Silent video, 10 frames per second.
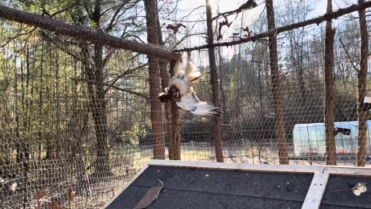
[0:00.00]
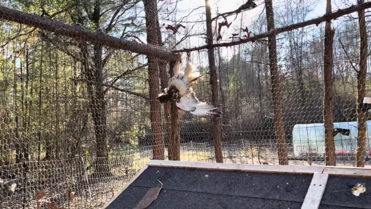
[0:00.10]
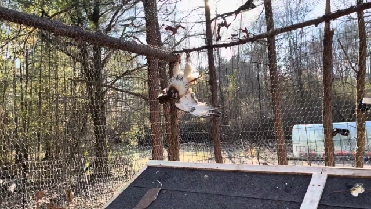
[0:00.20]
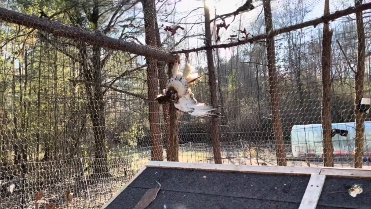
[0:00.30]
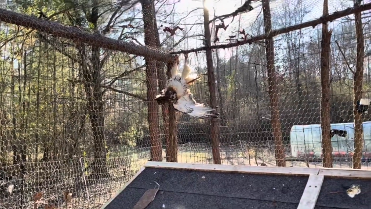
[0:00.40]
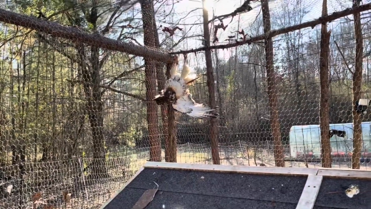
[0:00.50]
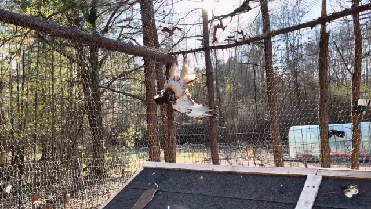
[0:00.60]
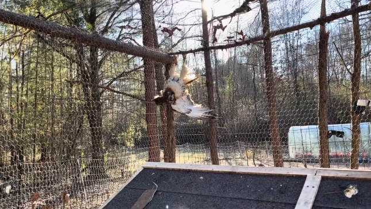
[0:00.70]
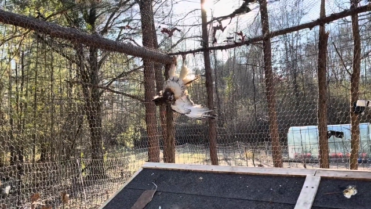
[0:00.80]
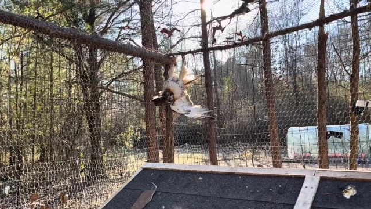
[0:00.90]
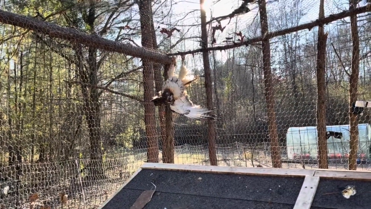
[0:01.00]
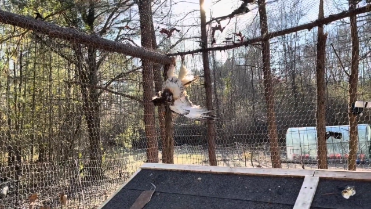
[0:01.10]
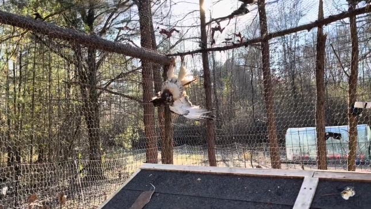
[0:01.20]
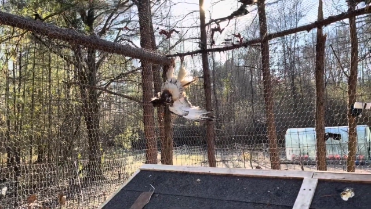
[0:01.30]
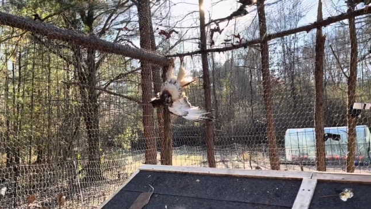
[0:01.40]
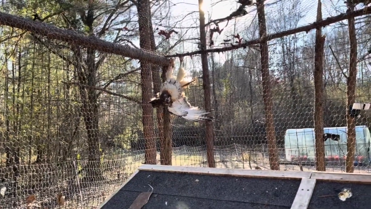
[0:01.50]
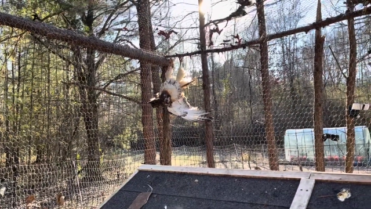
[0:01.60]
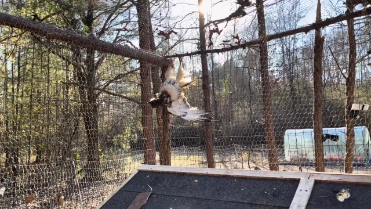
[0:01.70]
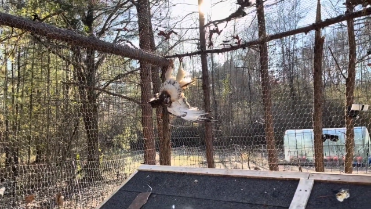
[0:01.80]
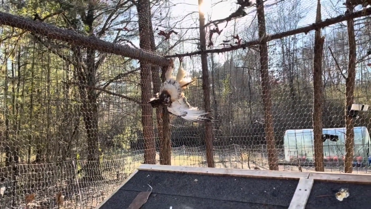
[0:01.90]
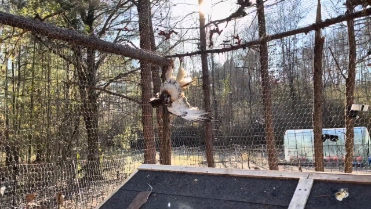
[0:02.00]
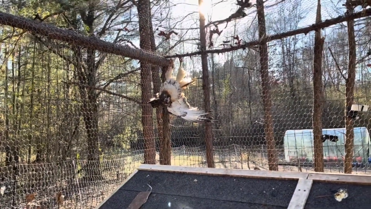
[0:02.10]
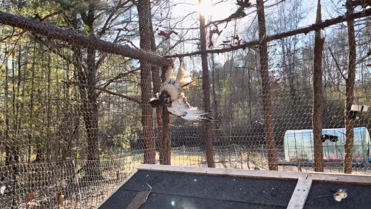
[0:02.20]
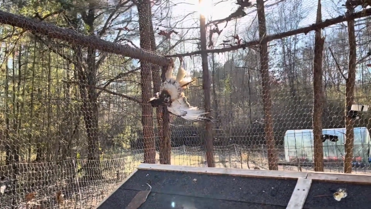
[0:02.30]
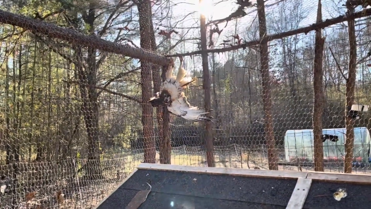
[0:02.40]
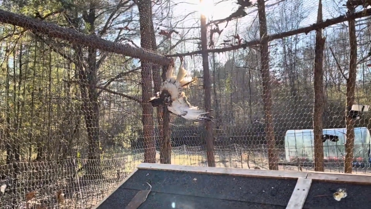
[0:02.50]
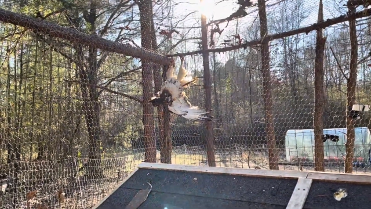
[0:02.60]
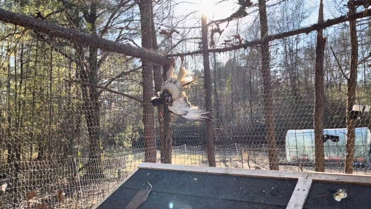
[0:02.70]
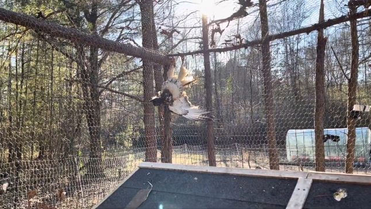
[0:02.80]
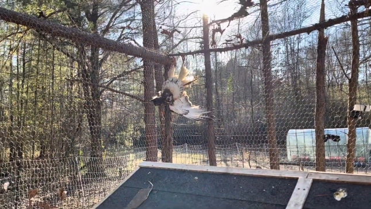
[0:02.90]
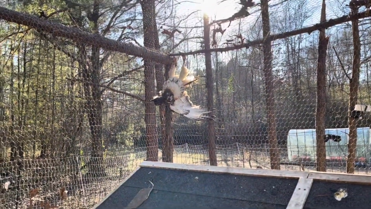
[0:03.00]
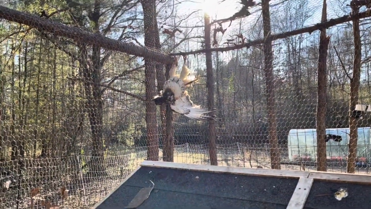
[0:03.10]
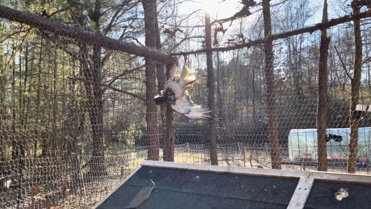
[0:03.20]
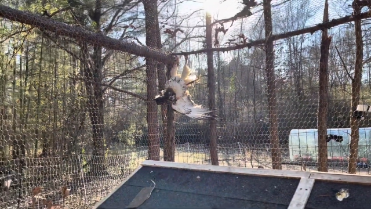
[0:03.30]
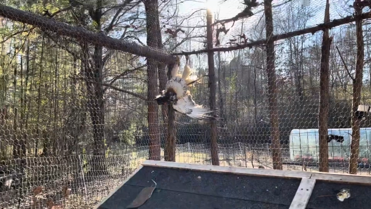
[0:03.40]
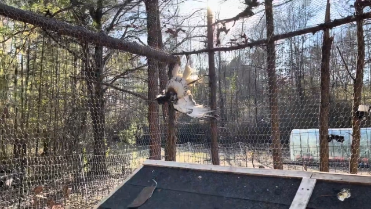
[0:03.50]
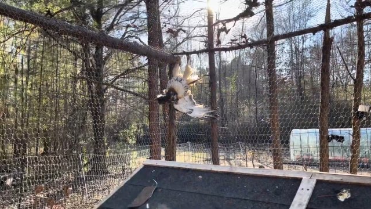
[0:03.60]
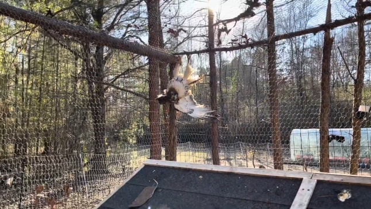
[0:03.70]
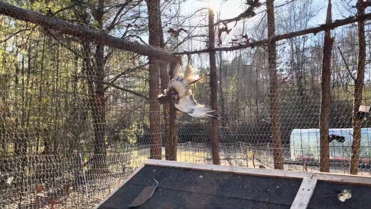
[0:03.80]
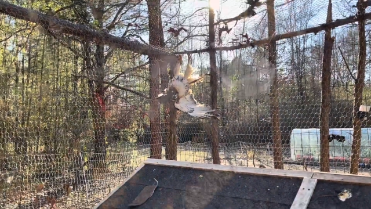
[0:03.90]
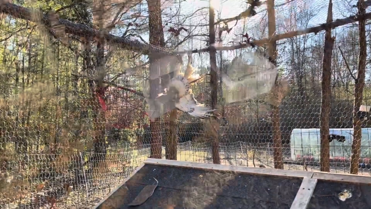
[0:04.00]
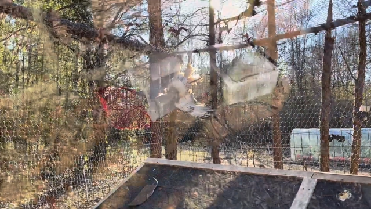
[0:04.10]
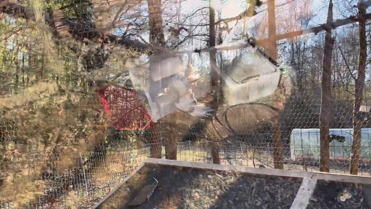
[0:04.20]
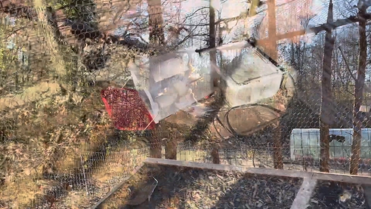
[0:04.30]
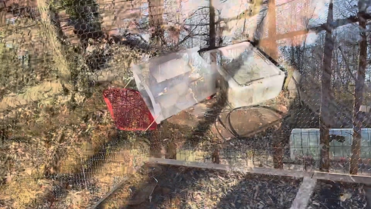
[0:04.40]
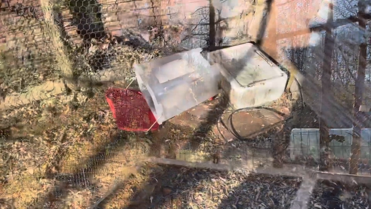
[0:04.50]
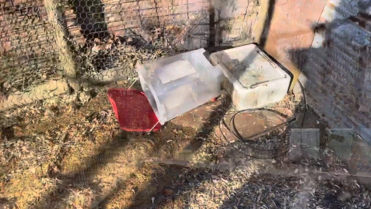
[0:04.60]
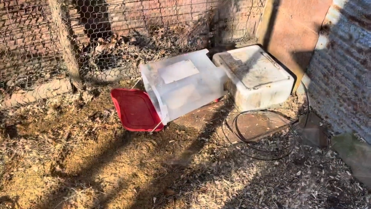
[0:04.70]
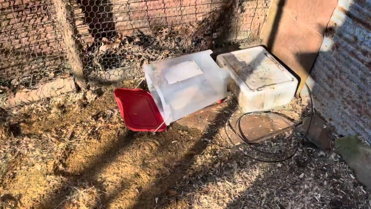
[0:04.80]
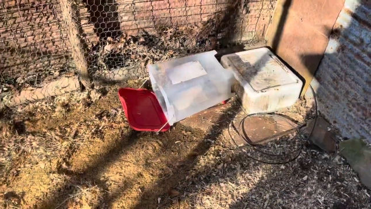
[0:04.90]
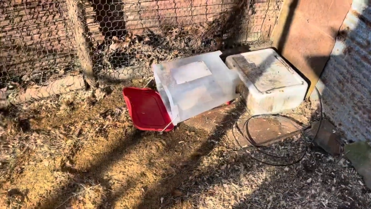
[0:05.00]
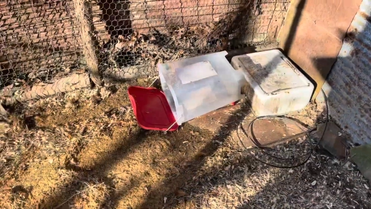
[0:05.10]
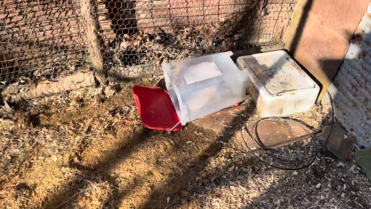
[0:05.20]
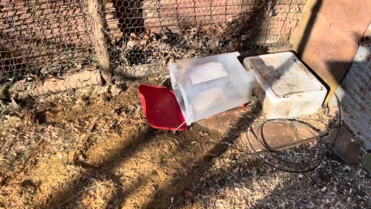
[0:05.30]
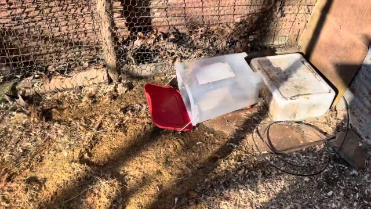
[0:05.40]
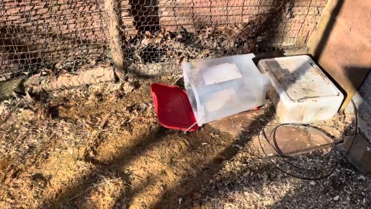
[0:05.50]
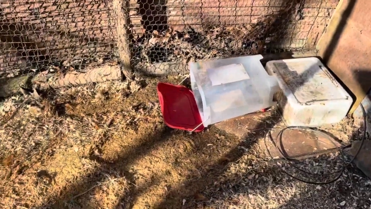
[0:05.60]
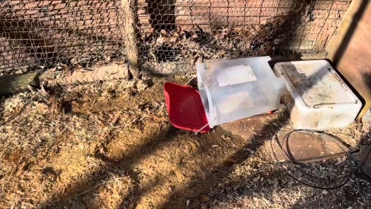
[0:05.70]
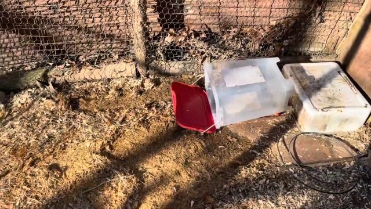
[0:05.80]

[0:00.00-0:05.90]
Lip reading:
No face is visible, so there are no lips to read.